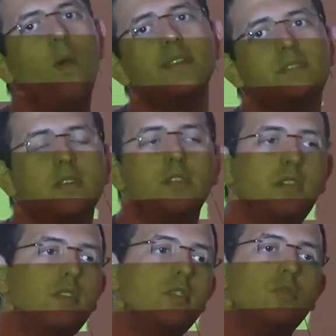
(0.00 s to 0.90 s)
what,
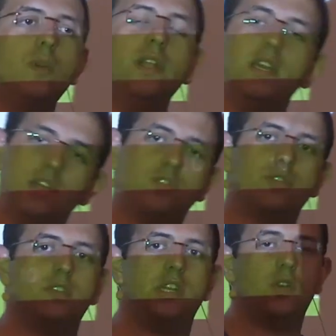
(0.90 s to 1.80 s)
this is really
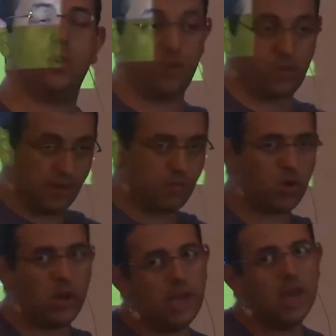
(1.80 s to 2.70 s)
interesting
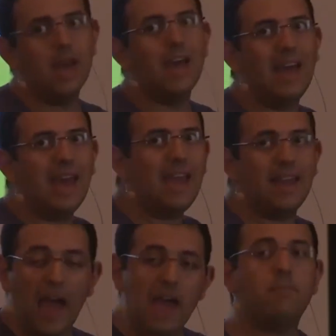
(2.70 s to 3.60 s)
conceptually,
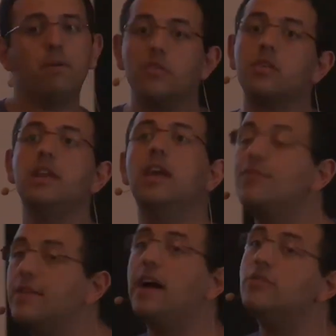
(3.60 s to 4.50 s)
and I personally
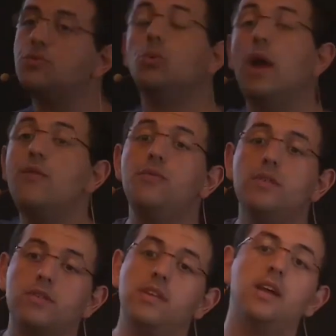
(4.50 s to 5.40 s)
have gone through every
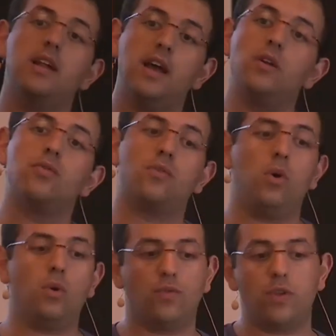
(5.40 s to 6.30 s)
single line of
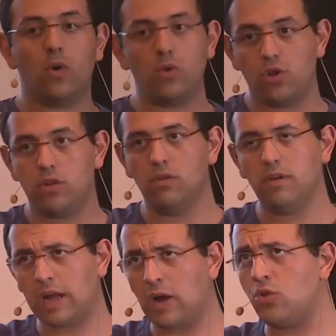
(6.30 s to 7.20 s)
code of the
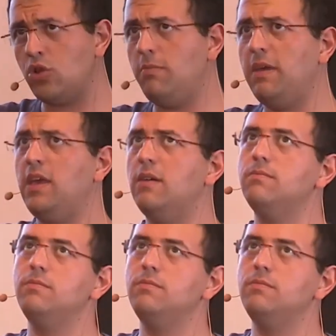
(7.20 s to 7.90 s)
CouchDB,